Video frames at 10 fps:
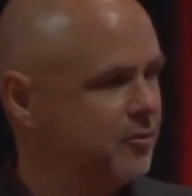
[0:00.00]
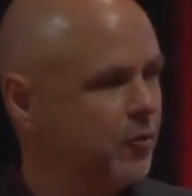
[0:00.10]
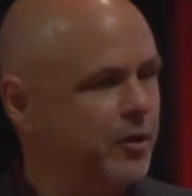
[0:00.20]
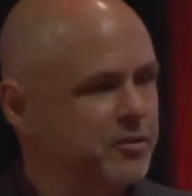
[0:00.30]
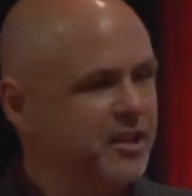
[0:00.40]

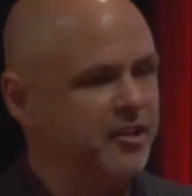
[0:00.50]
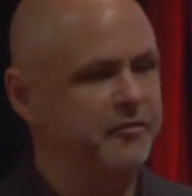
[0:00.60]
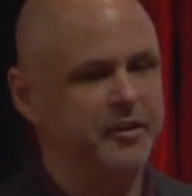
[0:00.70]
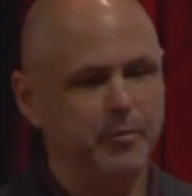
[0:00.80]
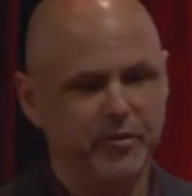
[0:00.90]
Why would they
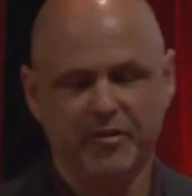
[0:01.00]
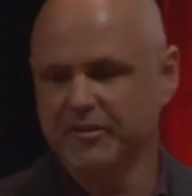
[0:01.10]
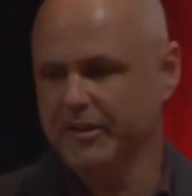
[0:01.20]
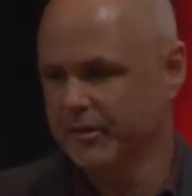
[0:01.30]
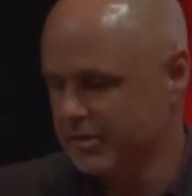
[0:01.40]
develop us as
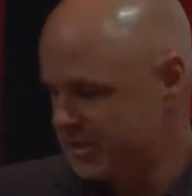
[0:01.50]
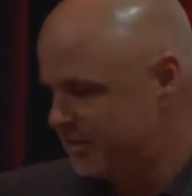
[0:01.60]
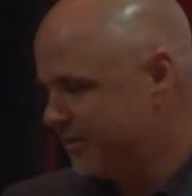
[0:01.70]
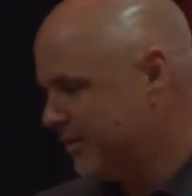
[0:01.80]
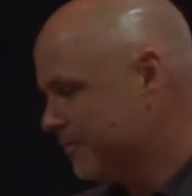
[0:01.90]
leaders?
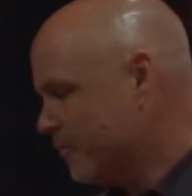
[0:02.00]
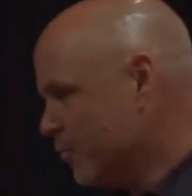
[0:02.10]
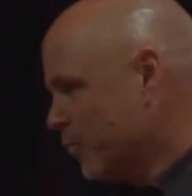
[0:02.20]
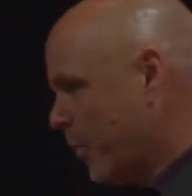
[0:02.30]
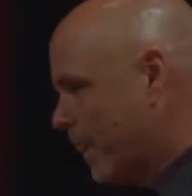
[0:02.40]

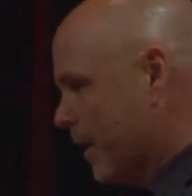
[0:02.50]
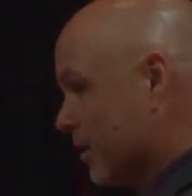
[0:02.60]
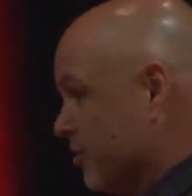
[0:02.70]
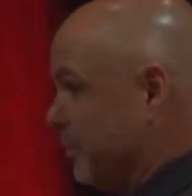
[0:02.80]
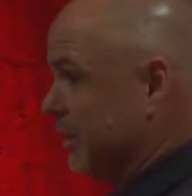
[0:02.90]

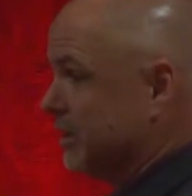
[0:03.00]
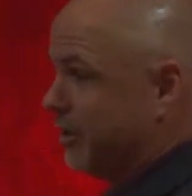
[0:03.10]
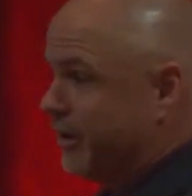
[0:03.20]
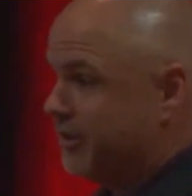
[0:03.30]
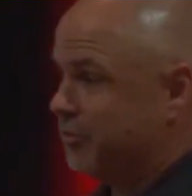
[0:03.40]
Because the
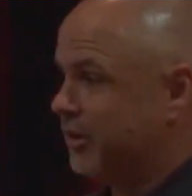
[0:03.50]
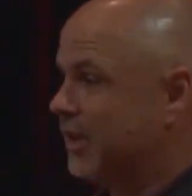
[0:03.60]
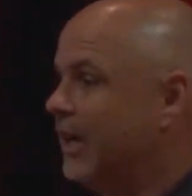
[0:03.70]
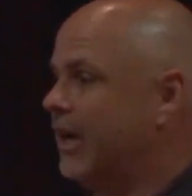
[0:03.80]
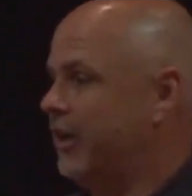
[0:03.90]
military has one of the
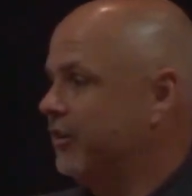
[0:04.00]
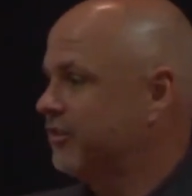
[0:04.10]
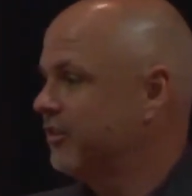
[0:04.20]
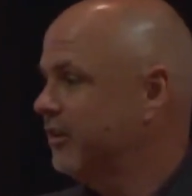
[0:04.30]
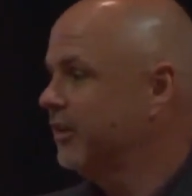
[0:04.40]

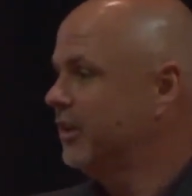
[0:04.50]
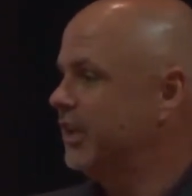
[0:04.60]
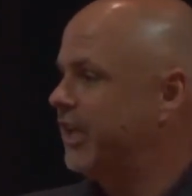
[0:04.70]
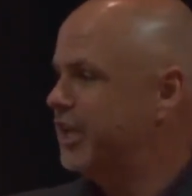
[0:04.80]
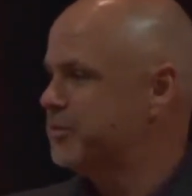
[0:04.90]
highest
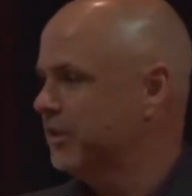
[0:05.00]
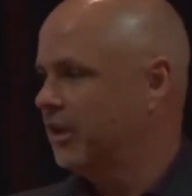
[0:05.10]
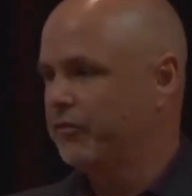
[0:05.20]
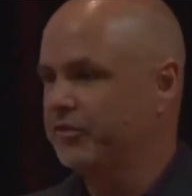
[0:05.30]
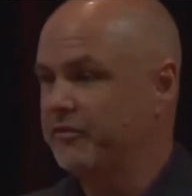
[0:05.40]
engagement
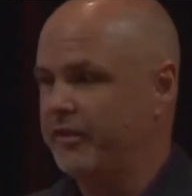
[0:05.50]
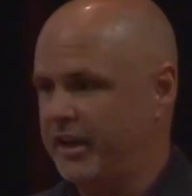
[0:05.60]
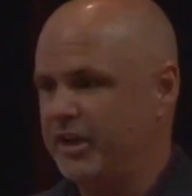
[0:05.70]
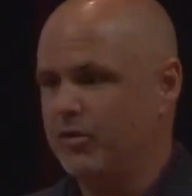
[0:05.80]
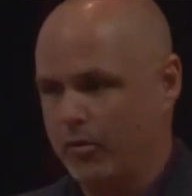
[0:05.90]
levels of
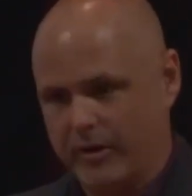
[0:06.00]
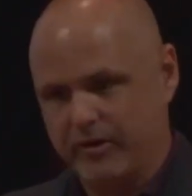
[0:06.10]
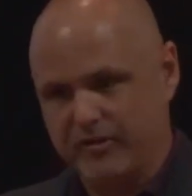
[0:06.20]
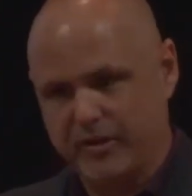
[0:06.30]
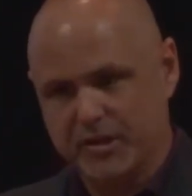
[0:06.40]
any
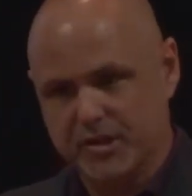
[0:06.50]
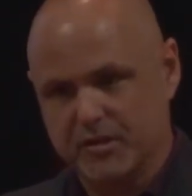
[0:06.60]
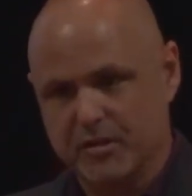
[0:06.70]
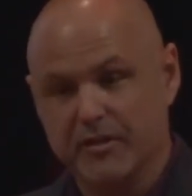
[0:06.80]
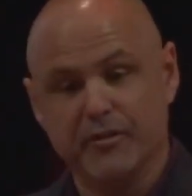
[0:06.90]
organization,
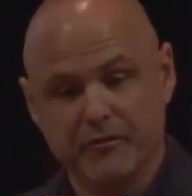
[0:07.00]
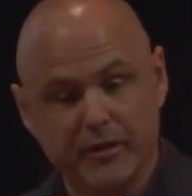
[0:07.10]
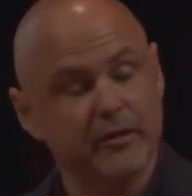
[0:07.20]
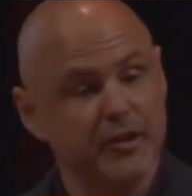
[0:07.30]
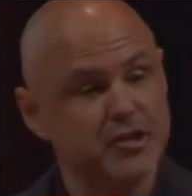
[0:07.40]
and their
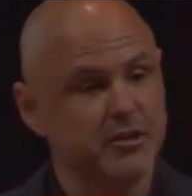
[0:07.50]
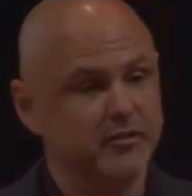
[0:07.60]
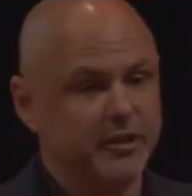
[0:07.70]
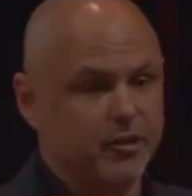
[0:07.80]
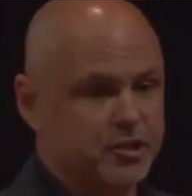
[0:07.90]
foundation is
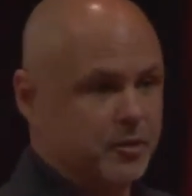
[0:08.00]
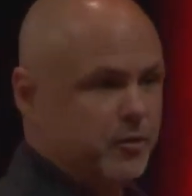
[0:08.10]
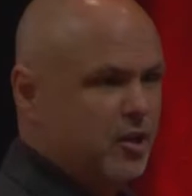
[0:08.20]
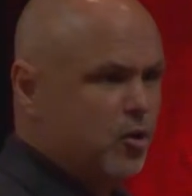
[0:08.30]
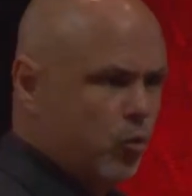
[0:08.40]
leadership.
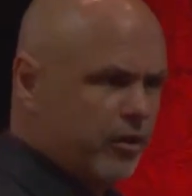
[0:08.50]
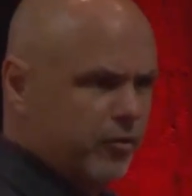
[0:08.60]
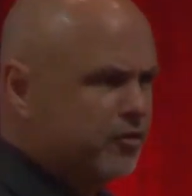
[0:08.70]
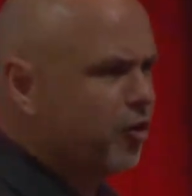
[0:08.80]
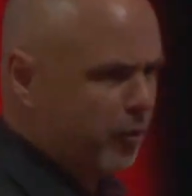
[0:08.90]
Whether
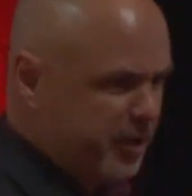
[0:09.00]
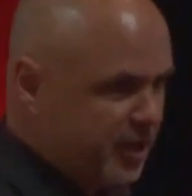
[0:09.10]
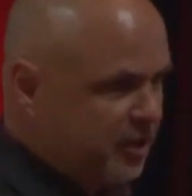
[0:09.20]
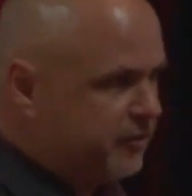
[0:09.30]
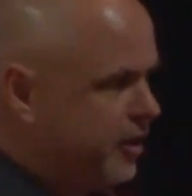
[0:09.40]
it's Army,
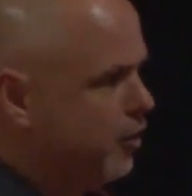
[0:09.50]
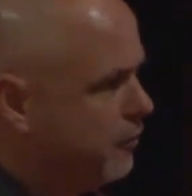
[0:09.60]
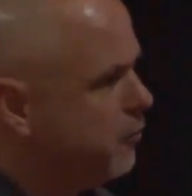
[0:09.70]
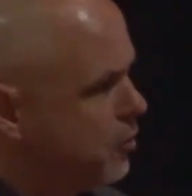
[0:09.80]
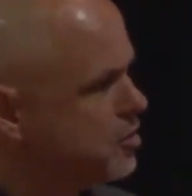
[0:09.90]
Navy, Air
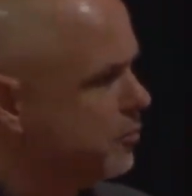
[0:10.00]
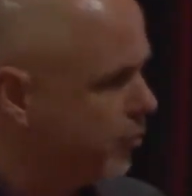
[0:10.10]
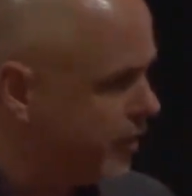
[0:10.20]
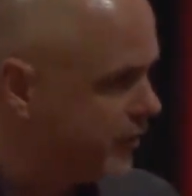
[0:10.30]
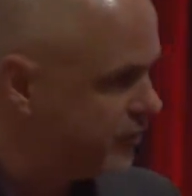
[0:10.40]
Force, or
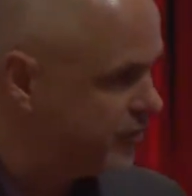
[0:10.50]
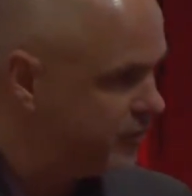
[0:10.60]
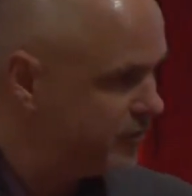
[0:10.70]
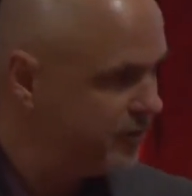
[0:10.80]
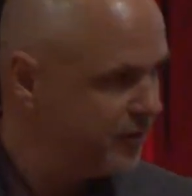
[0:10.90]
Marines,
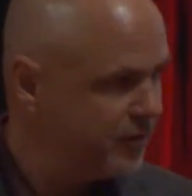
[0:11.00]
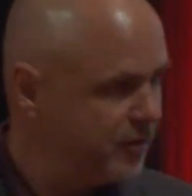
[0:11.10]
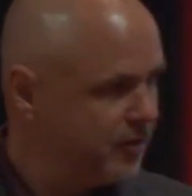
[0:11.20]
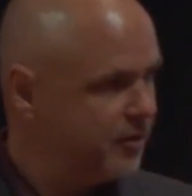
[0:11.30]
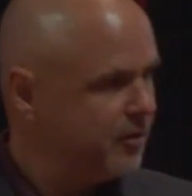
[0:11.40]

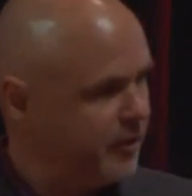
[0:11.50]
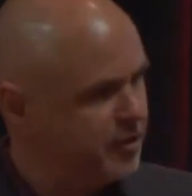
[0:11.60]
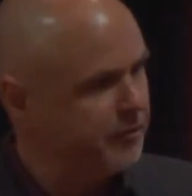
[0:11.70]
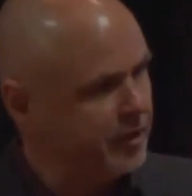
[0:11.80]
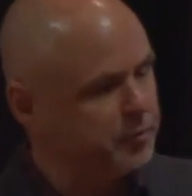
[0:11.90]
they
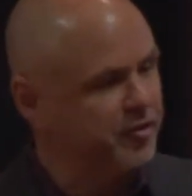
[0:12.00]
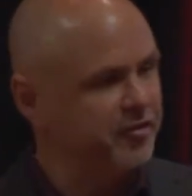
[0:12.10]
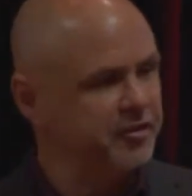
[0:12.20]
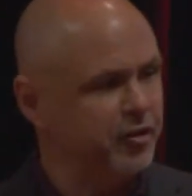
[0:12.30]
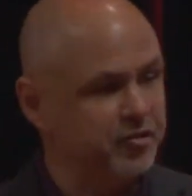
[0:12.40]
developed us
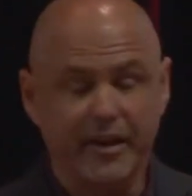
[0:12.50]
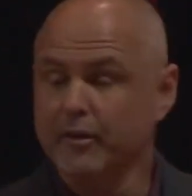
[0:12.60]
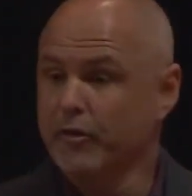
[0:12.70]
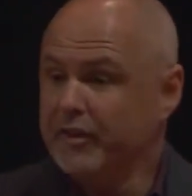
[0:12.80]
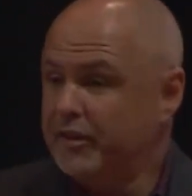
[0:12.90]
as leaders. And I
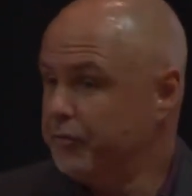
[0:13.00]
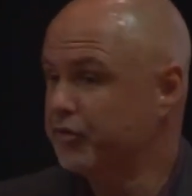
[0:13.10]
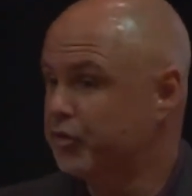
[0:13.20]
learned the difference